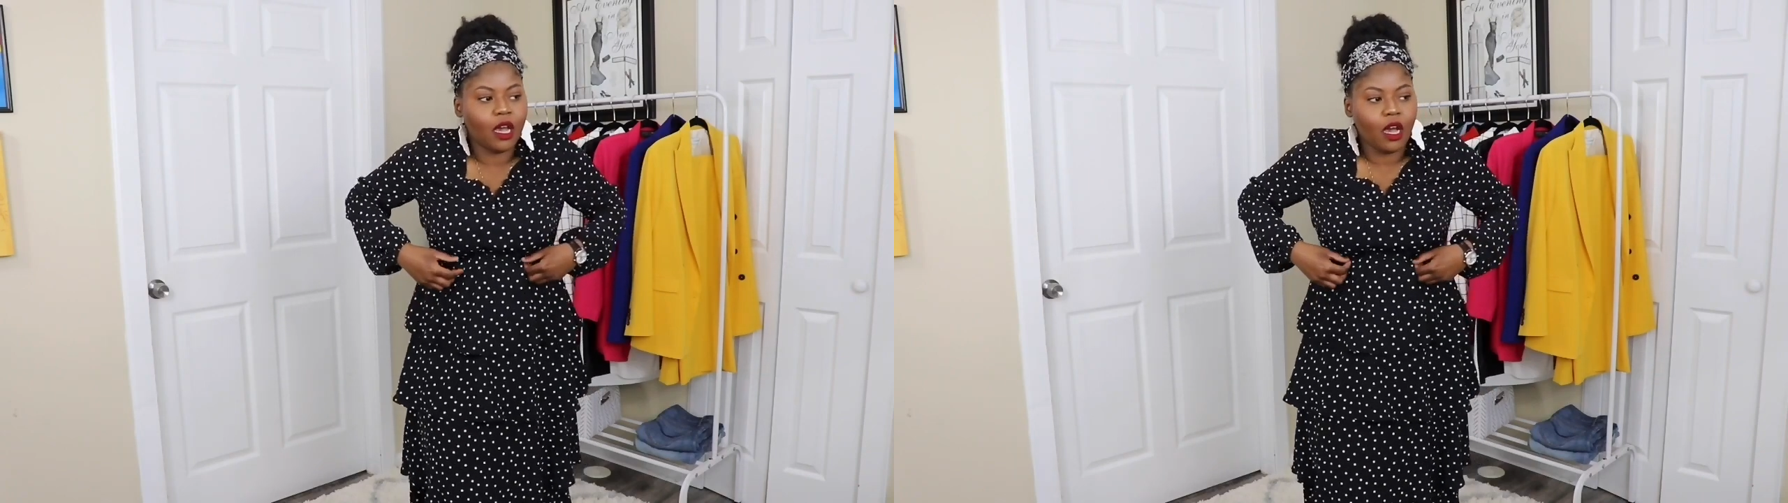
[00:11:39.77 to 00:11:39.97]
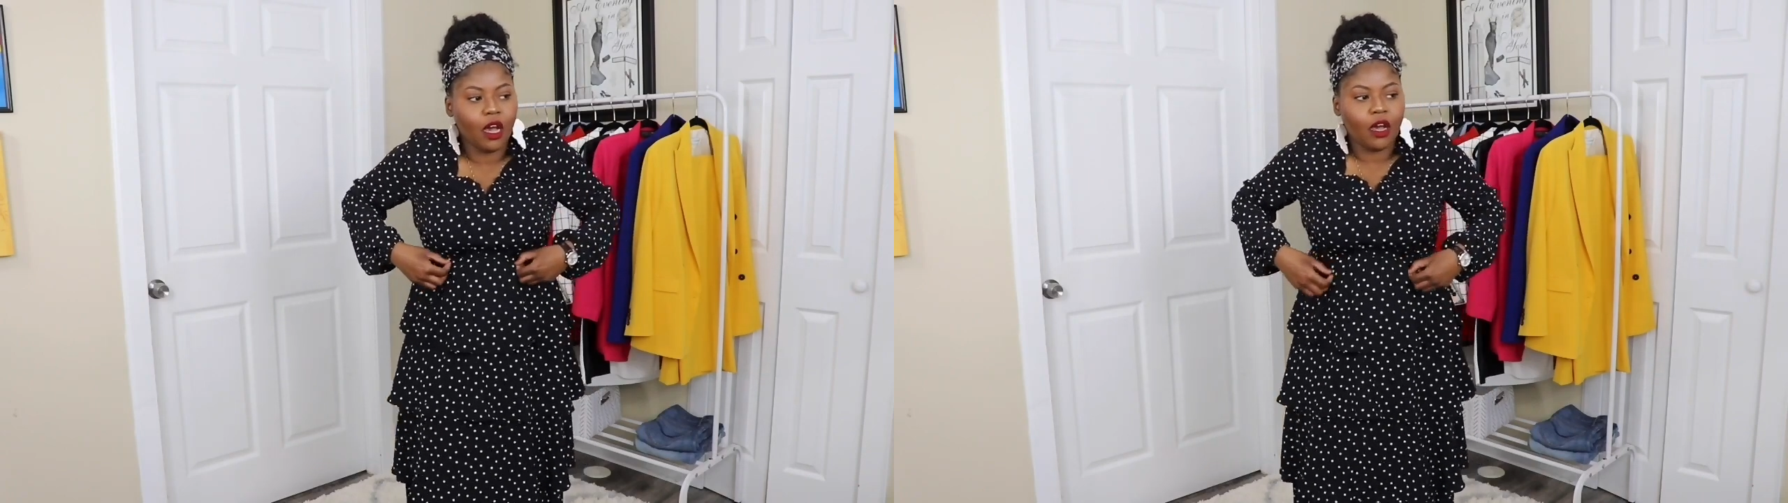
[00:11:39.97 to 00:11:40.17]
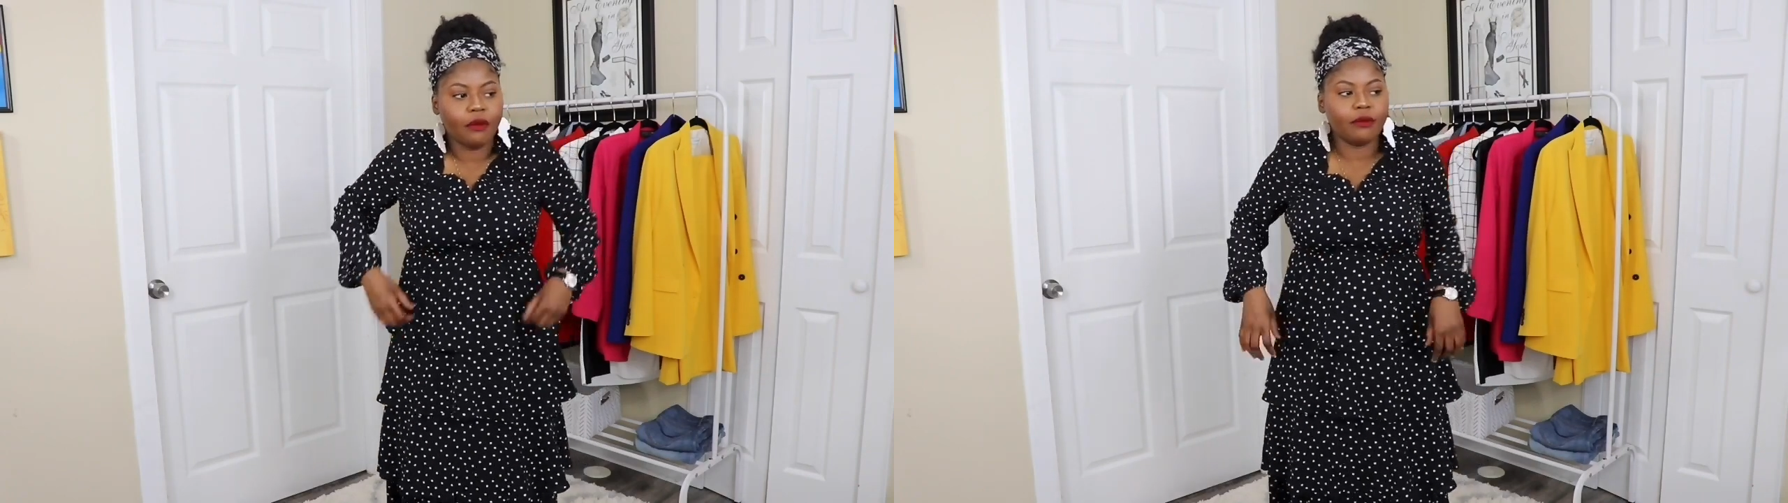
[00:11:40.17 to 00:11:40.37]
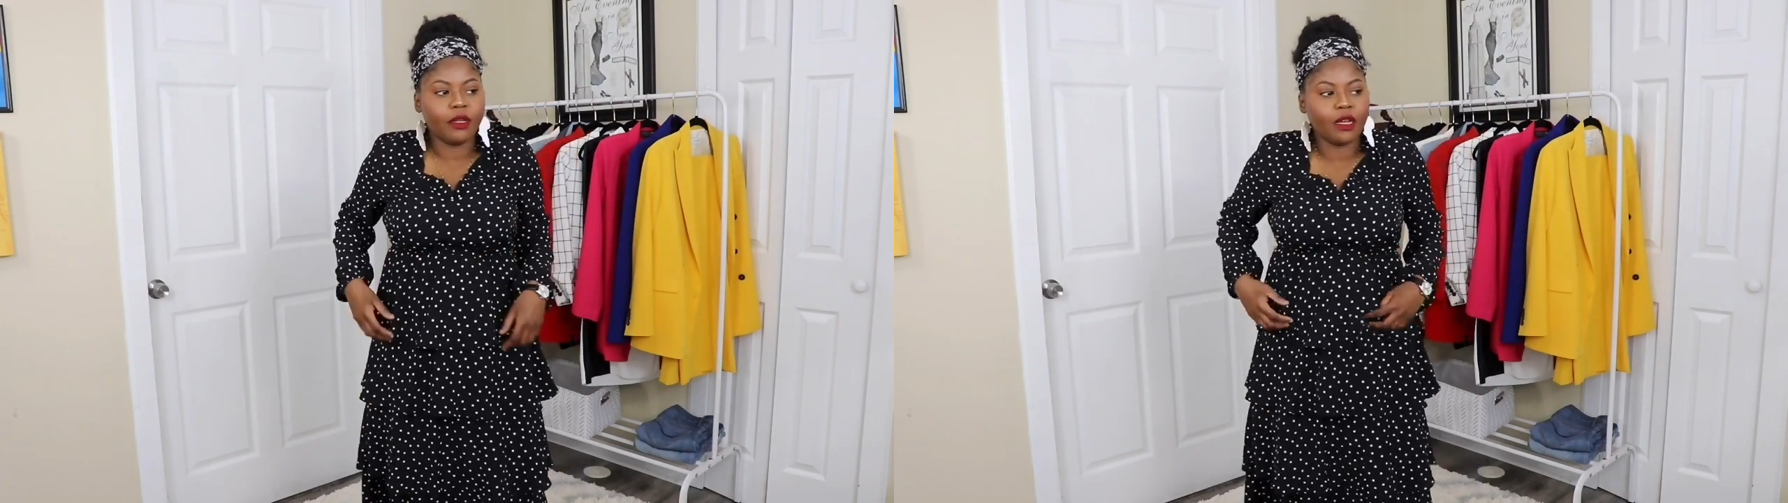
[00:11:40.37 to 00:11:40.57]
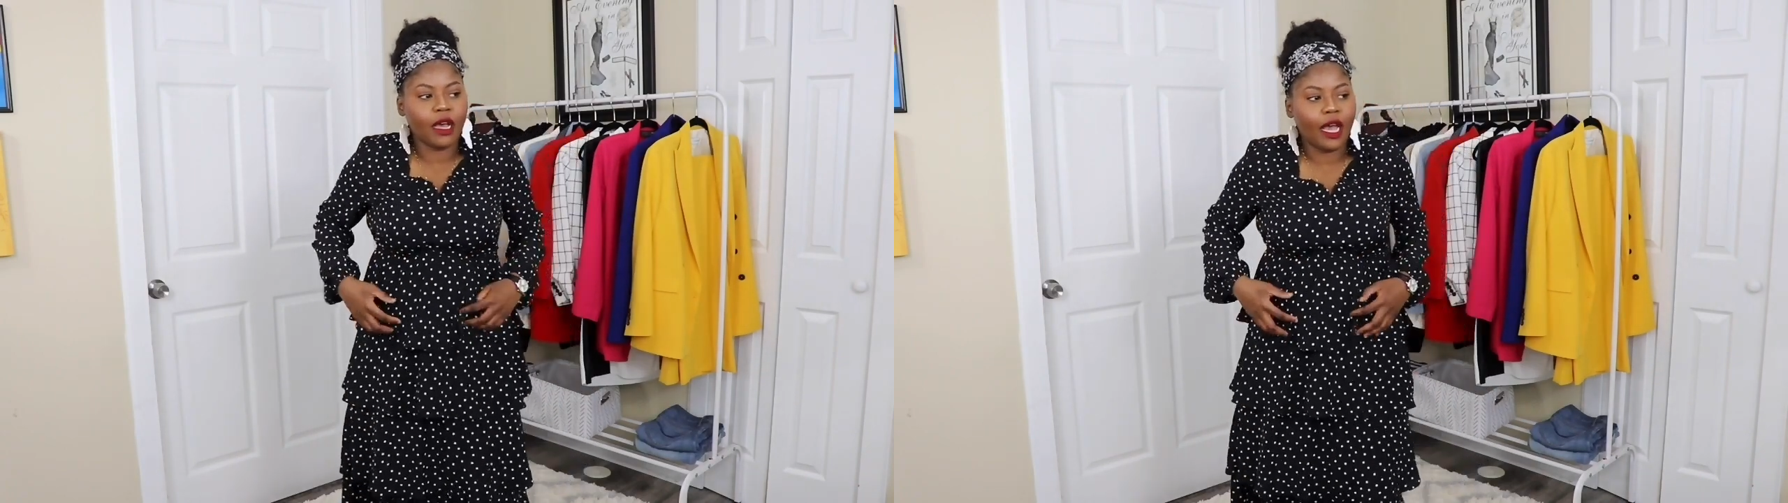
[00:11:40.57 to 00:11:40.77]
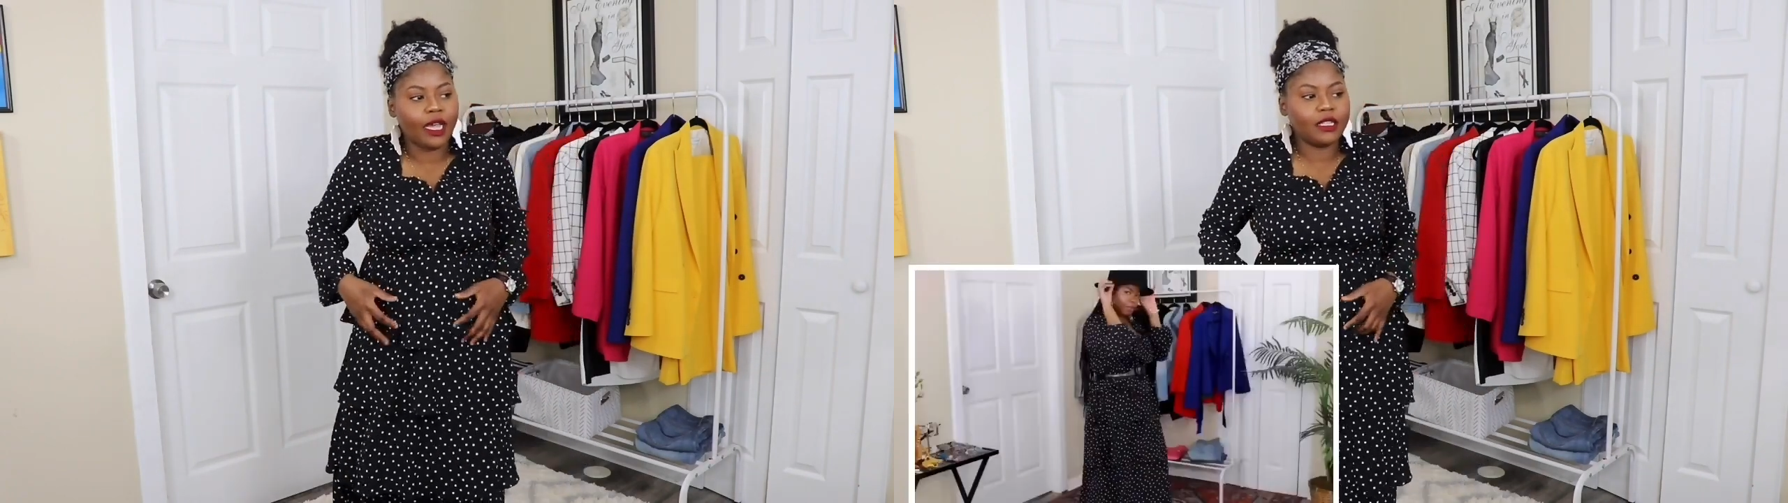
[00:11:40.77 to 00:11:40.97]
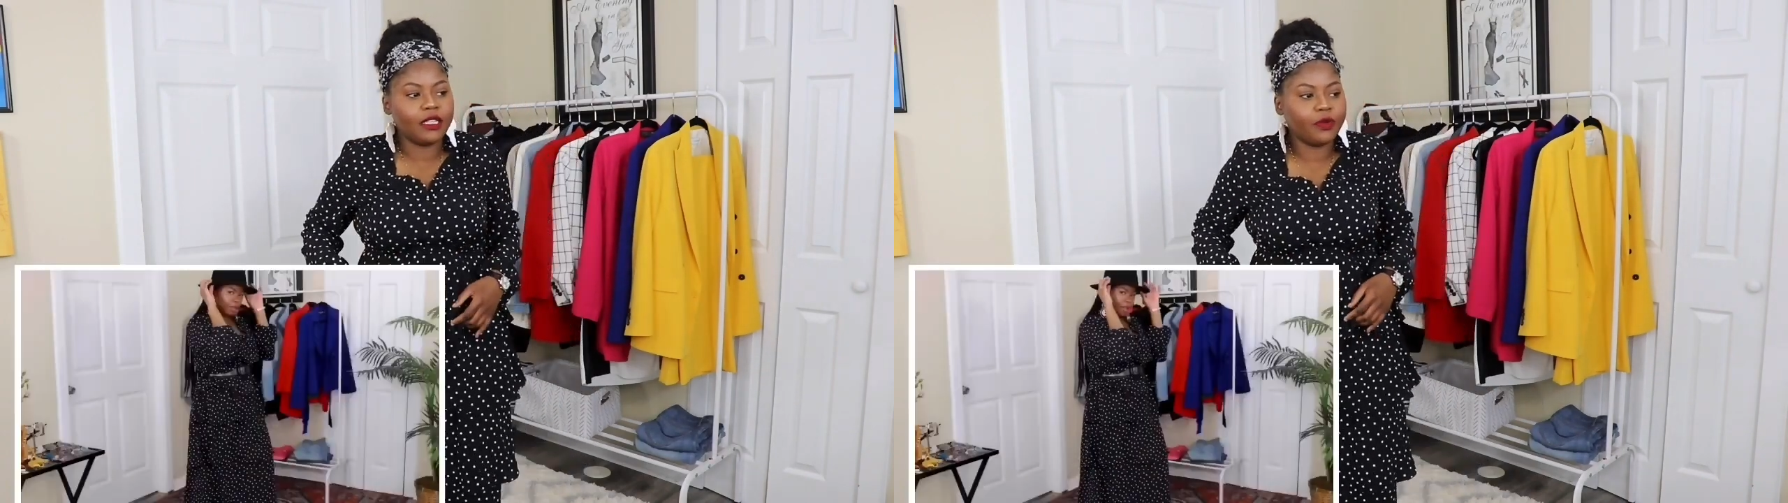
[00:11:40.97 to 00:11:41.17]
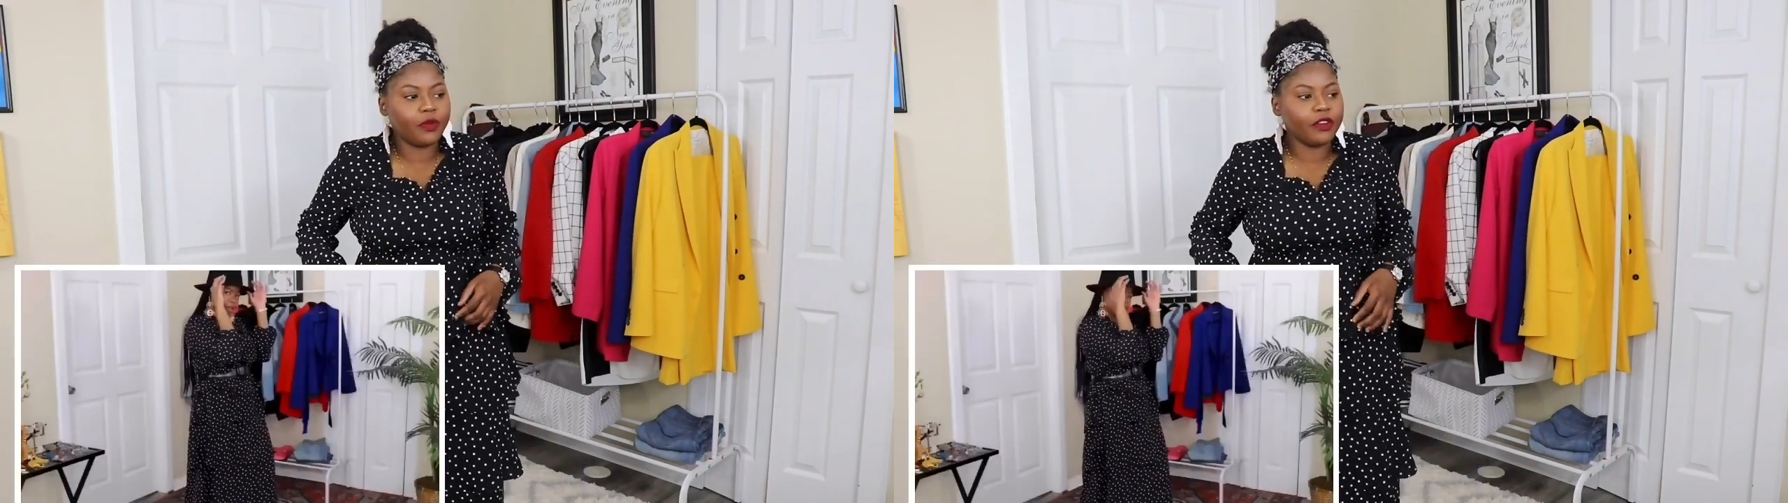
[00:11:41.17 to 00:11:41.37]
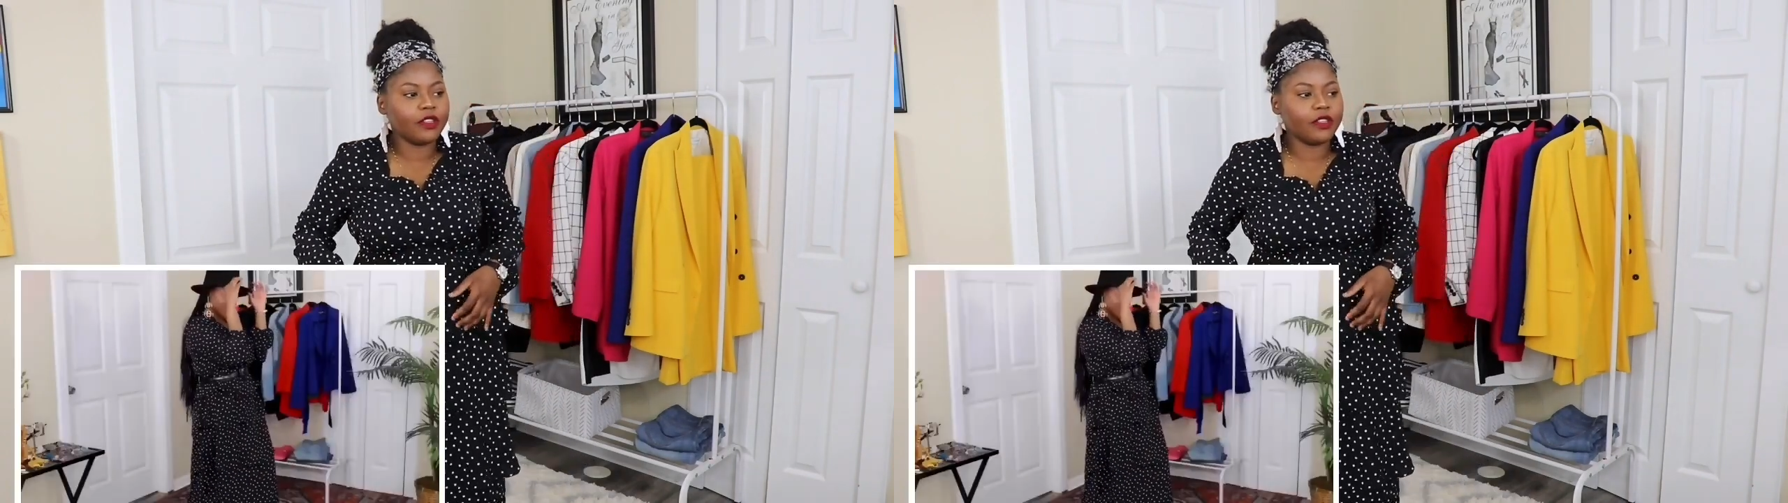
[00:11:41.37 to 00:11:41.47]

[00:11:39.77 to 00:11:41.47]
I did wear